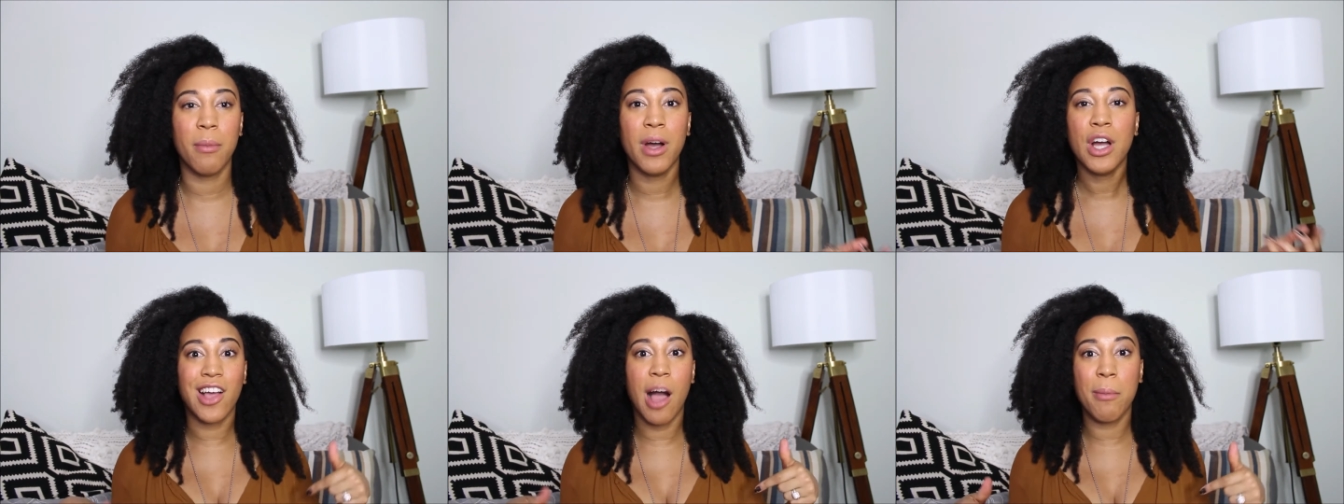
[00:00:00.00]

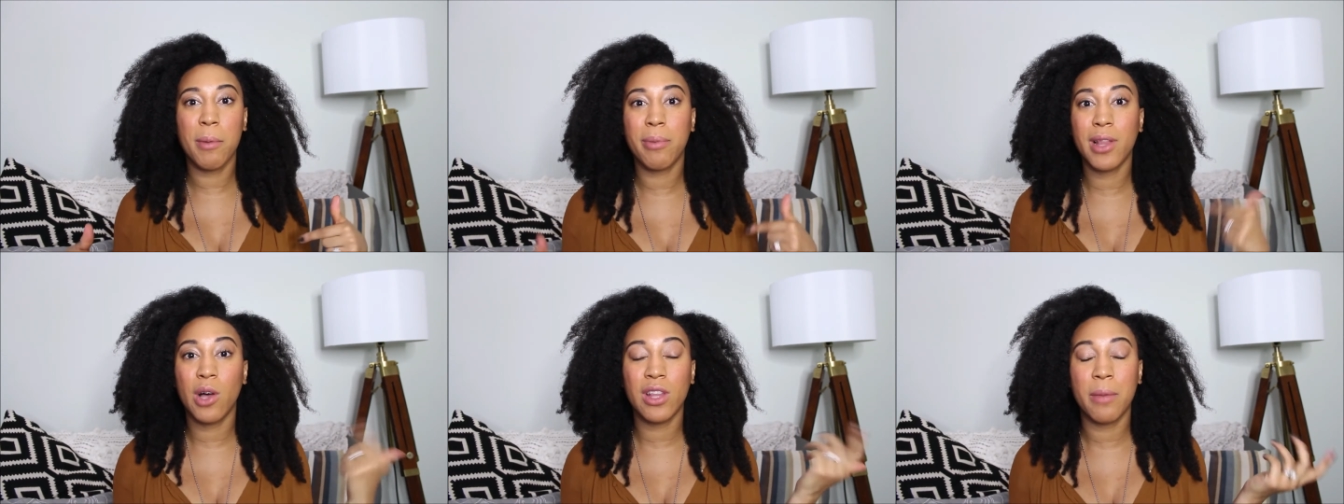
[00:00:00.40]
comment
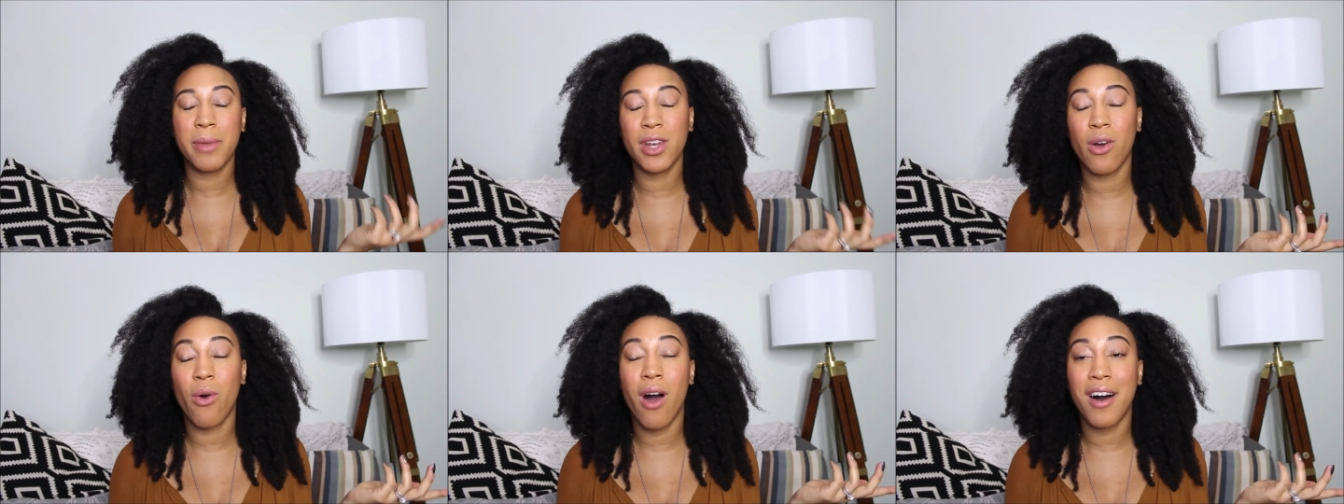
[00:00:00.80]
below, let me
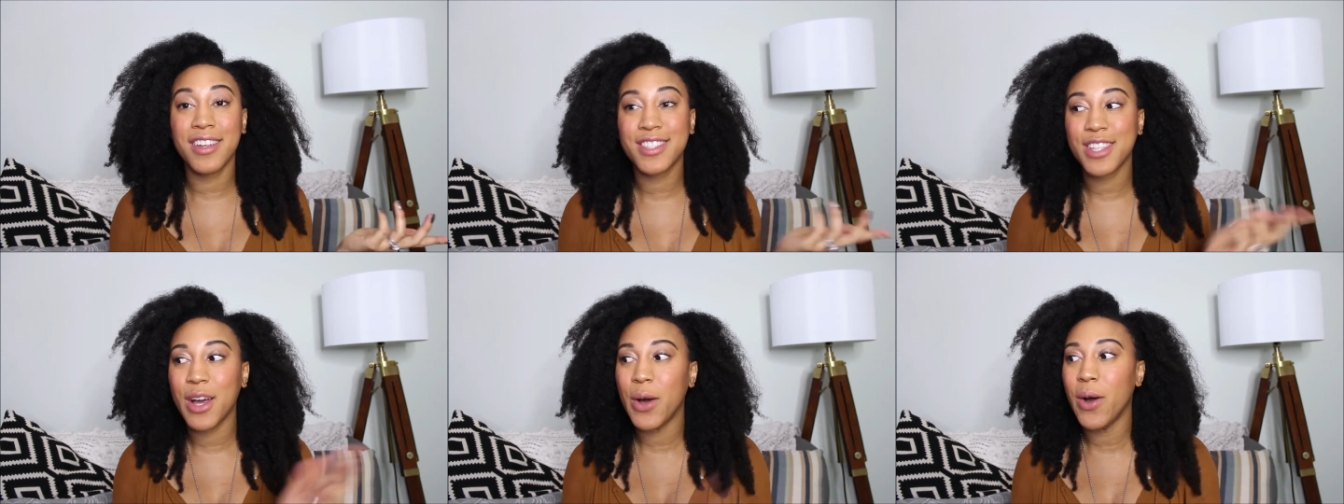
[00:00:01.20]
know
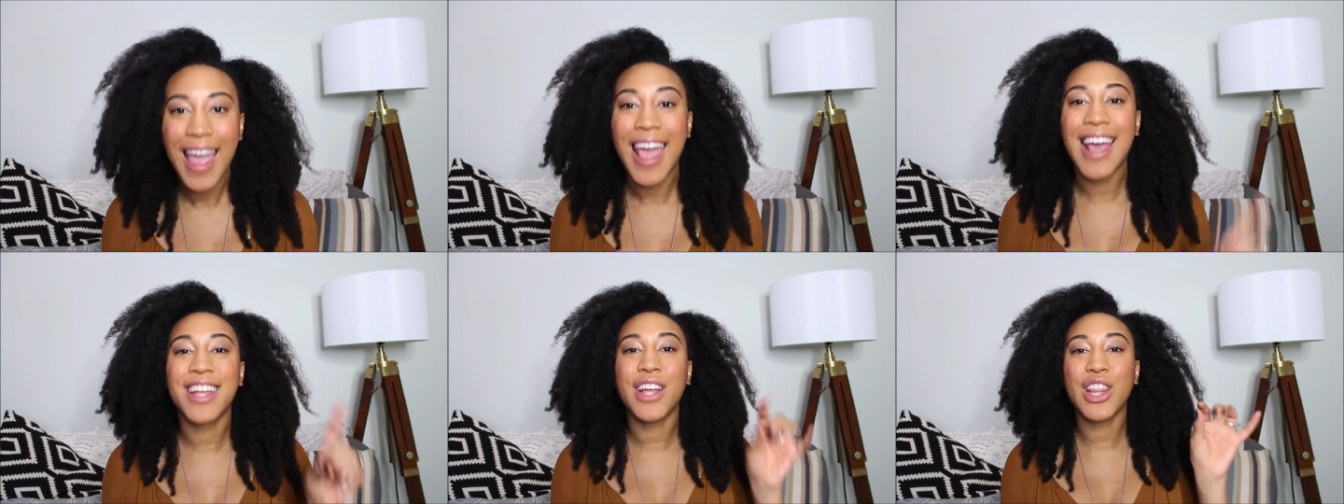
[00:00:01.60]
also.
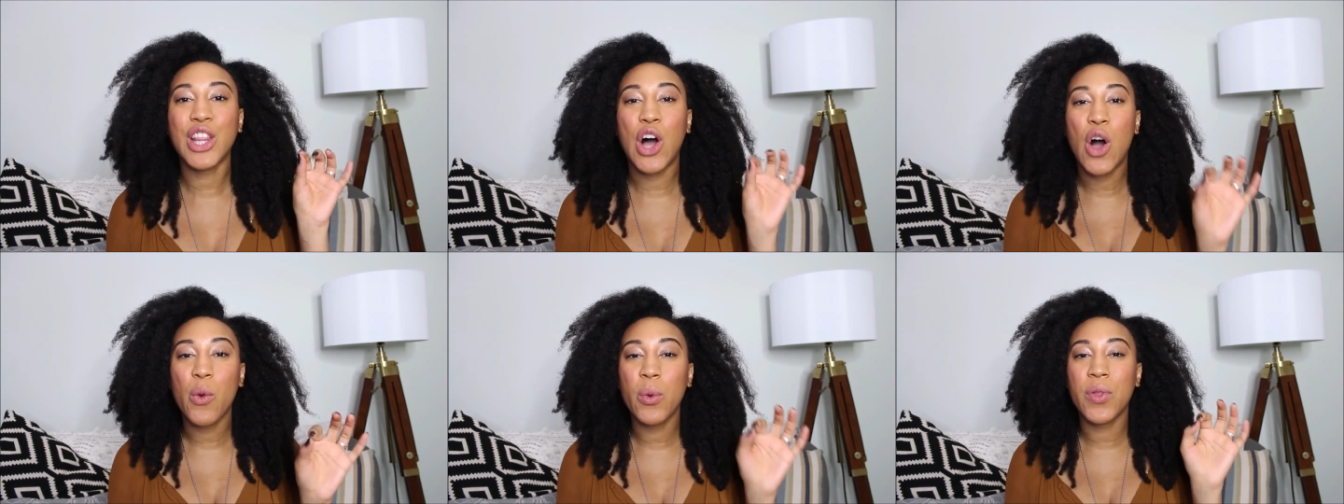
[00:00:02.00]
And
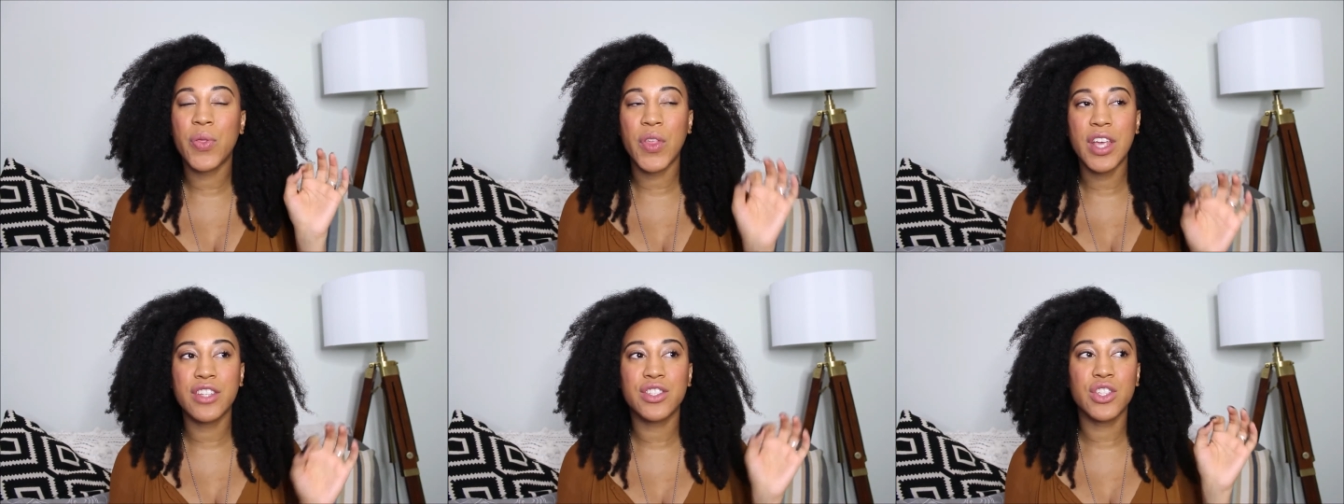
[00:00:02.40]
along with
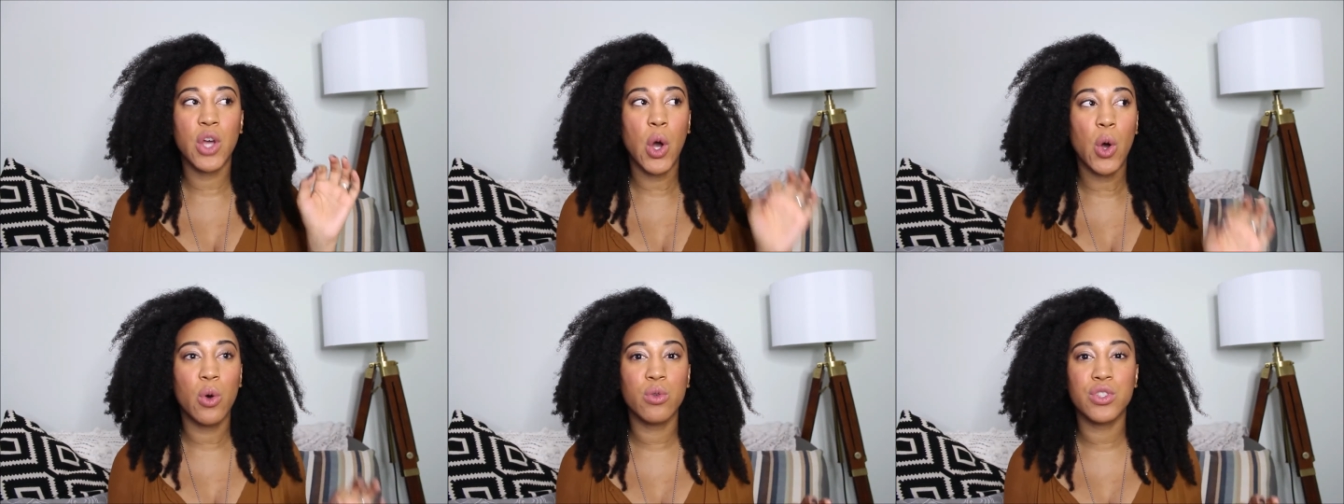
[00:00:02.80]
this
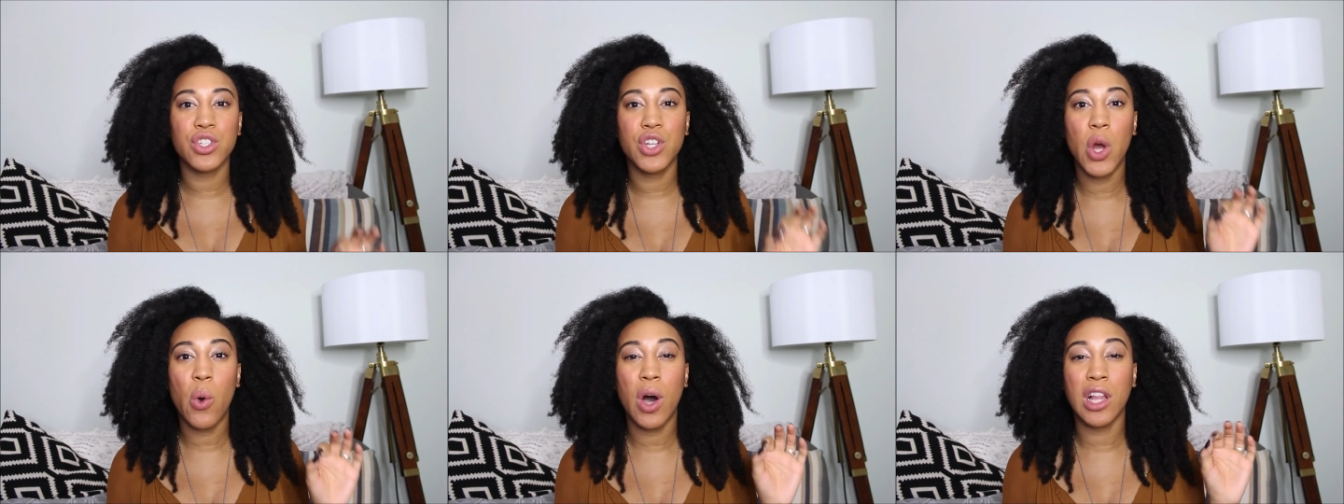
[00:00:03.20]
goes, you
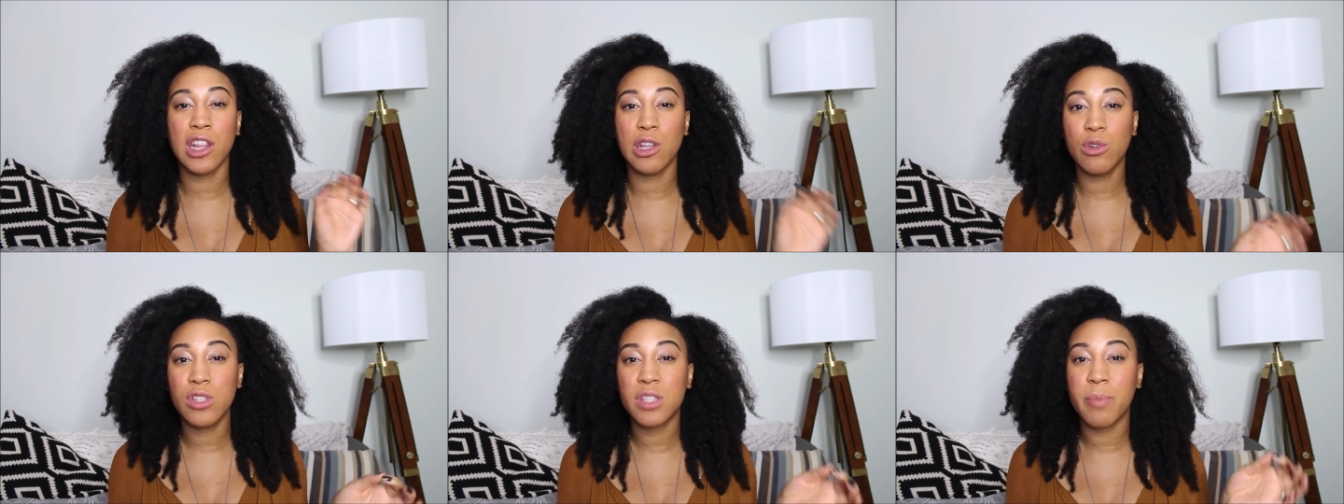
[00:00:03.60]
know, a
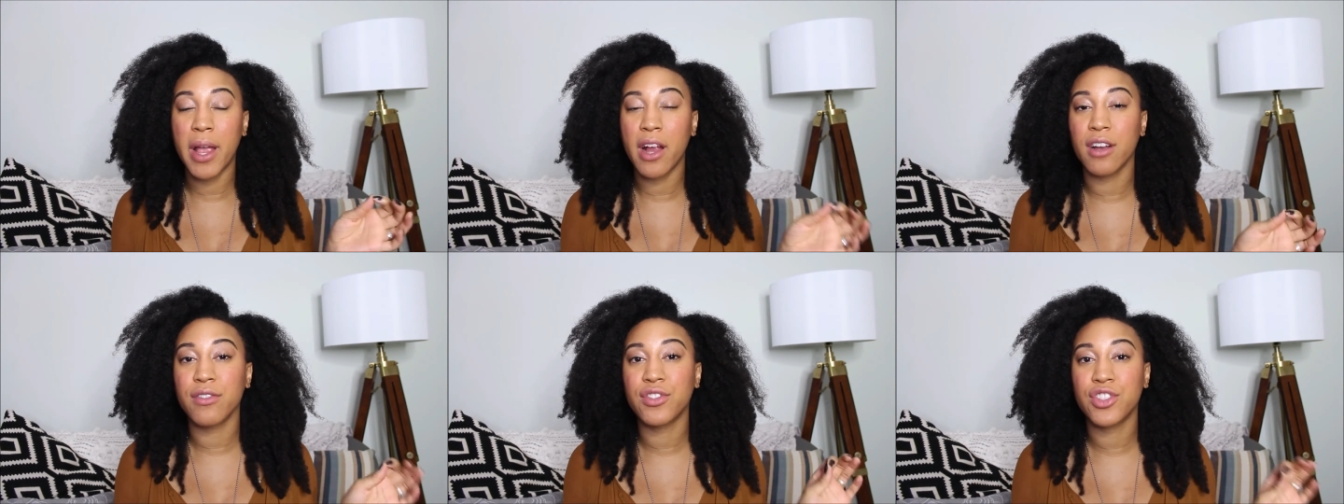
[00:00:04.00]
loose
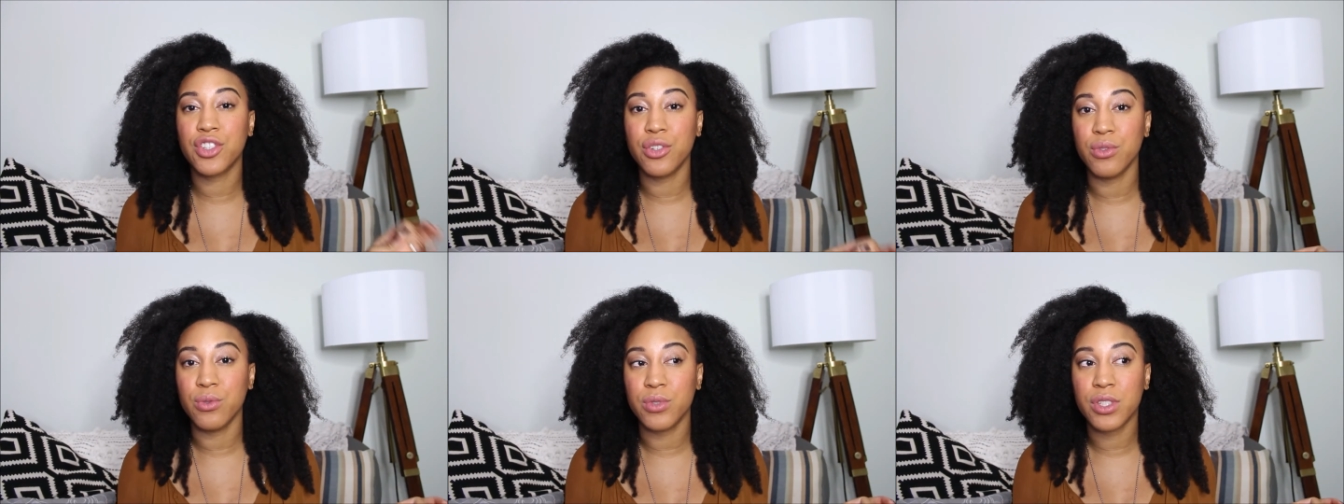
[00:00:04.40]
pair of
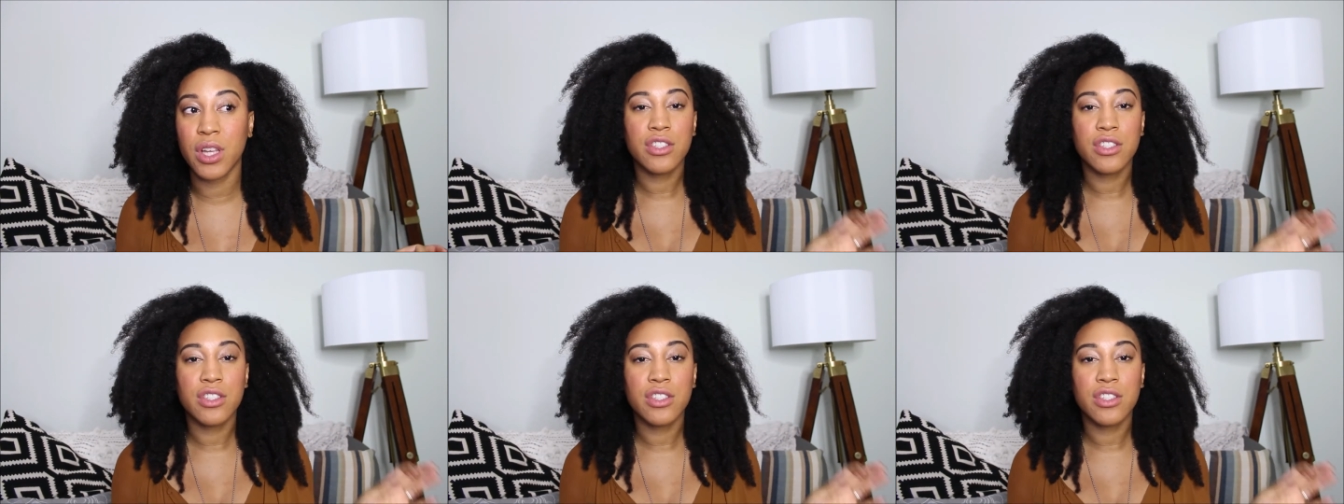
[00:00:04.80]
shoes.